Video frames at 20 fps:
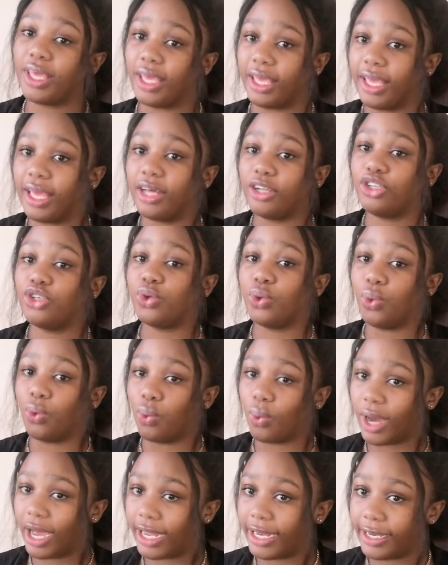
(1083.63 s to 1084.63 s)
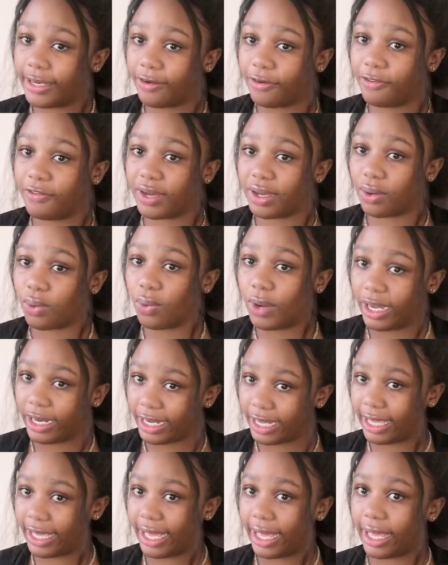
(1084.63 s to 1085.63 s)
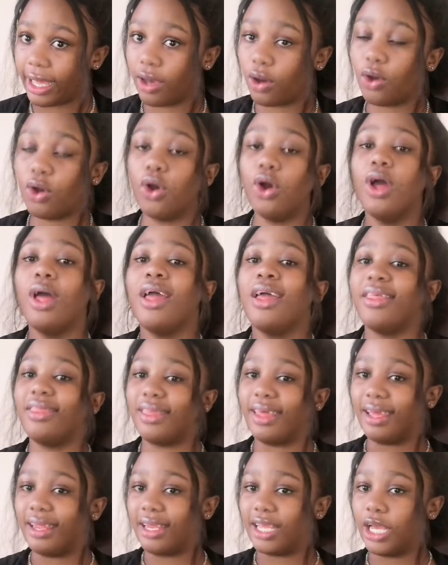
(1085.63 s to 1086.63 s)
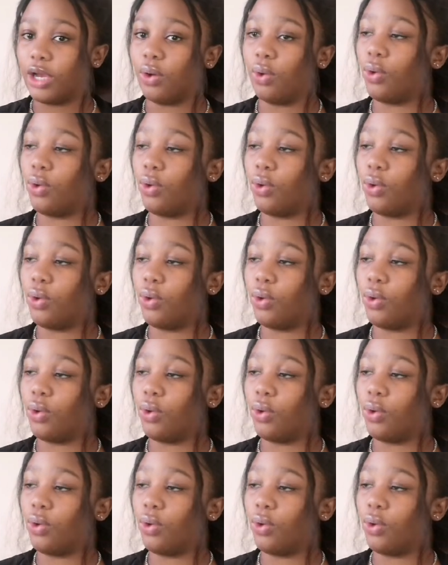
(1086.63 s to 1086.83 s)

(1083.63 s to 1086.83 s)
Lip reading: gear to 1, like 1 gear yakho, then